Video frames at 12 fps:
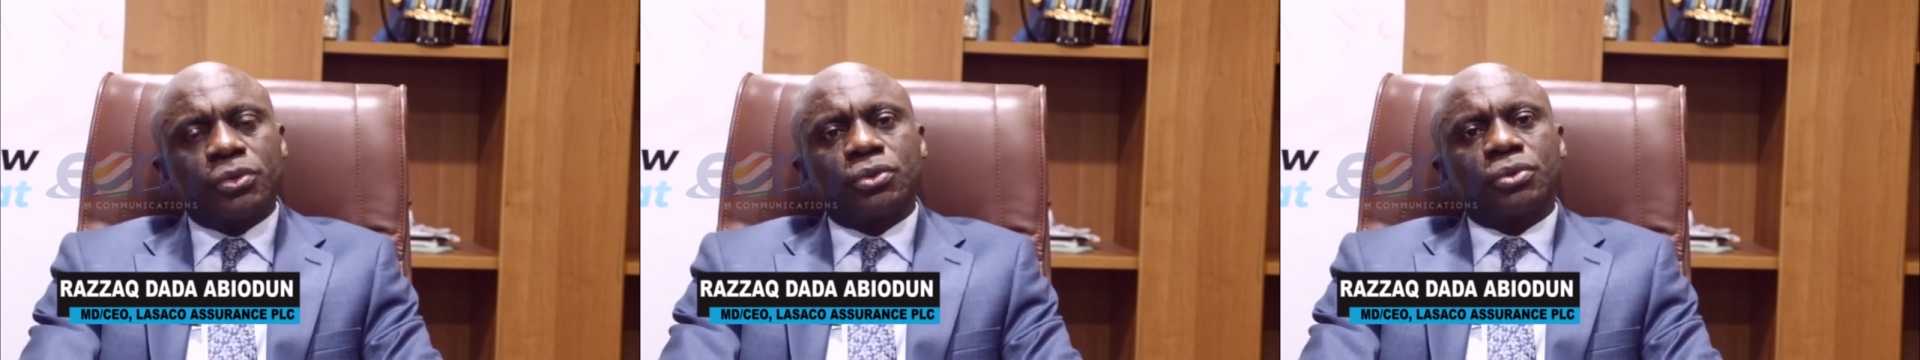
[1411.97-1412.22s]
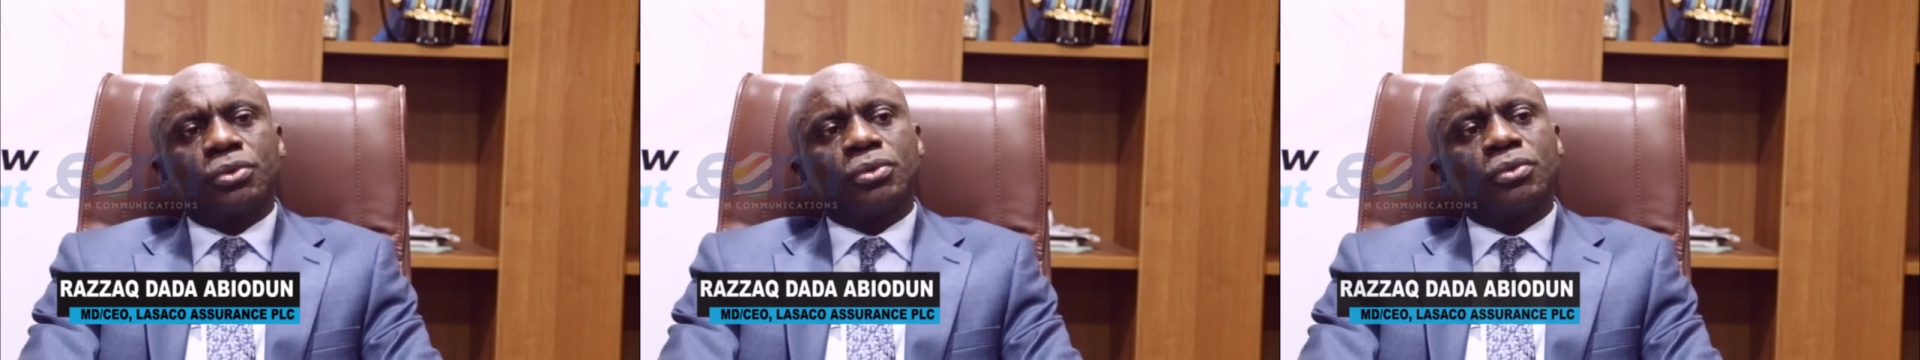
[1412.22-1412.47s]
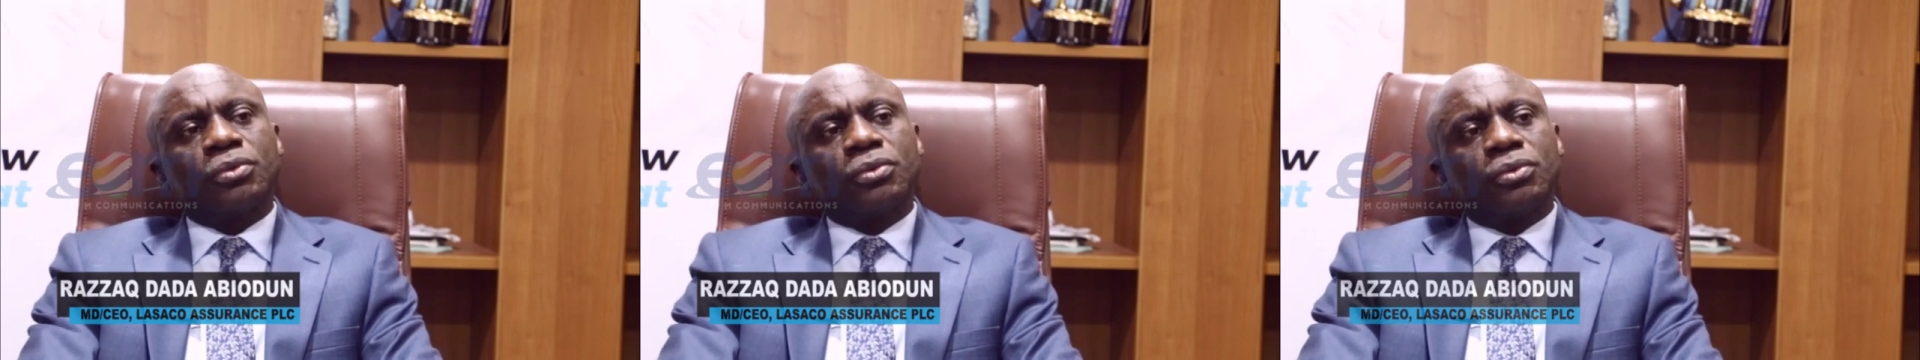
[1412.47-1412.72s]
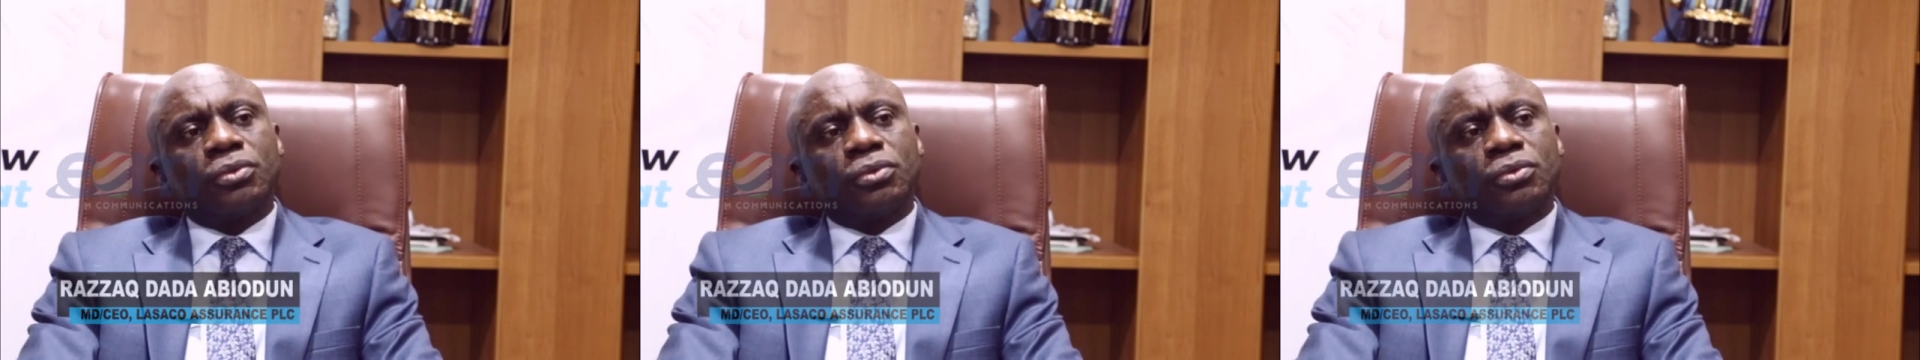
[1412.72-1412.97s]
to
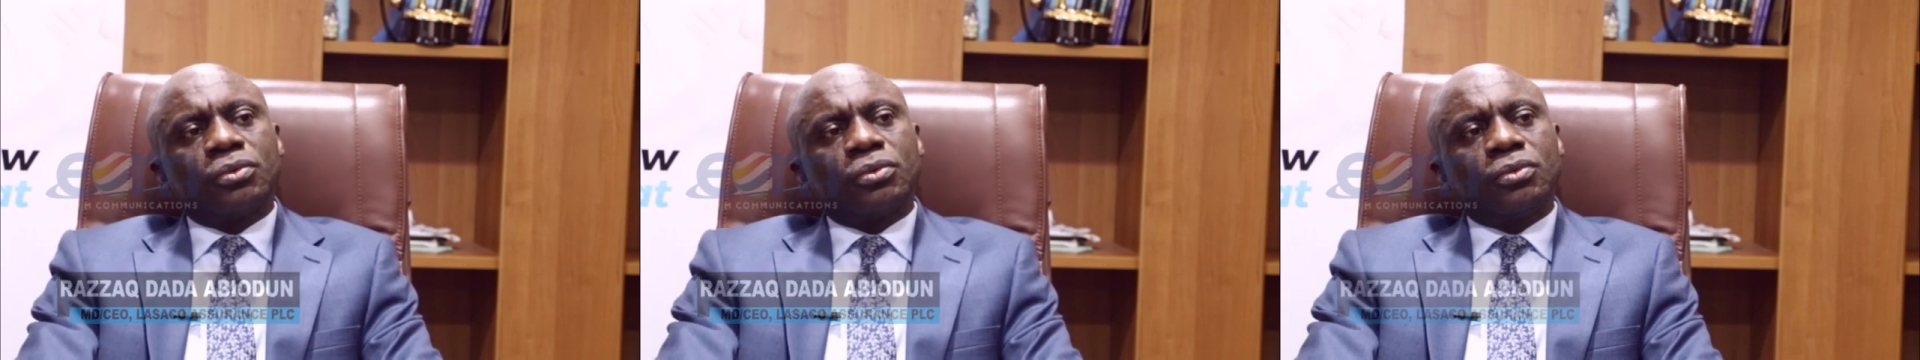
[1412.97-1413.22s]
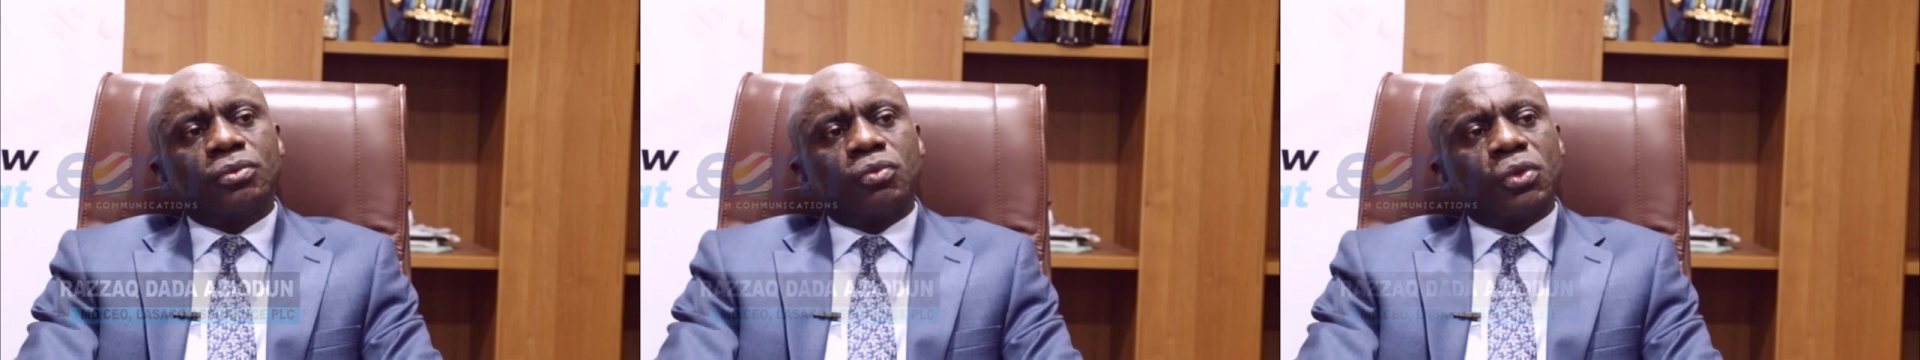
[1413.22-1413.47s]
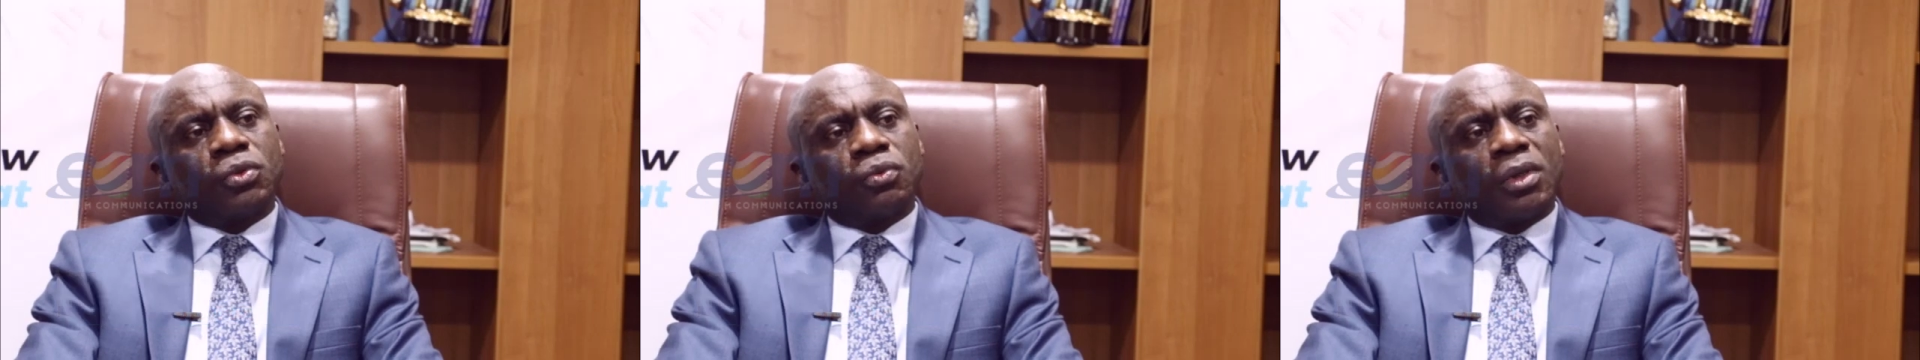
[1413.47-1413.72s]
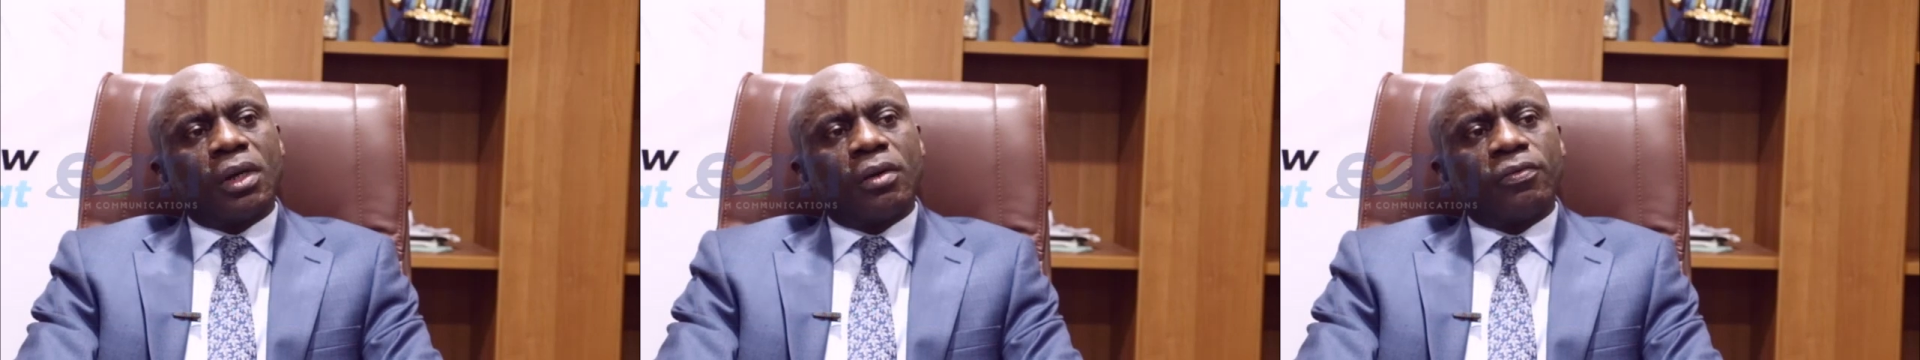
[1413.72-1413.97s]
what we are